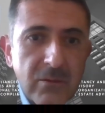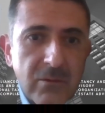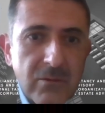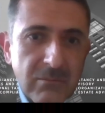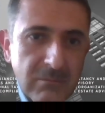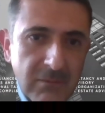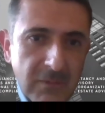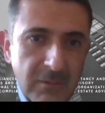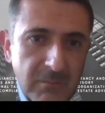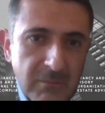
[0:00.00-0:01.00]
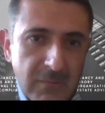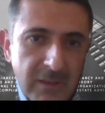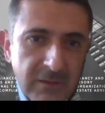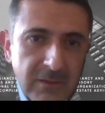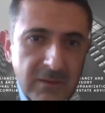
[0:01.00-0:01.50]

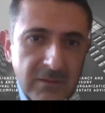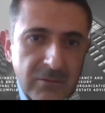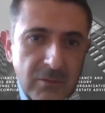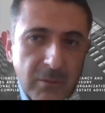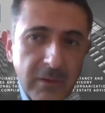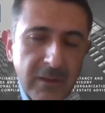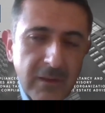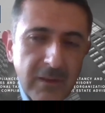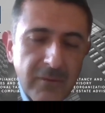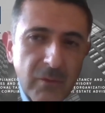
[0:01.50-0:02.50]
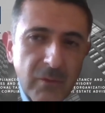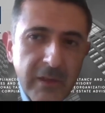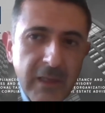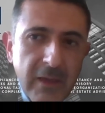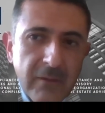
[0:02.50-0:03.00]
So if
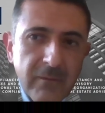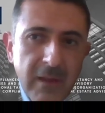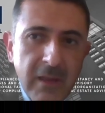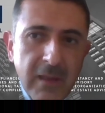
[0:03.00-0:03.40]
we have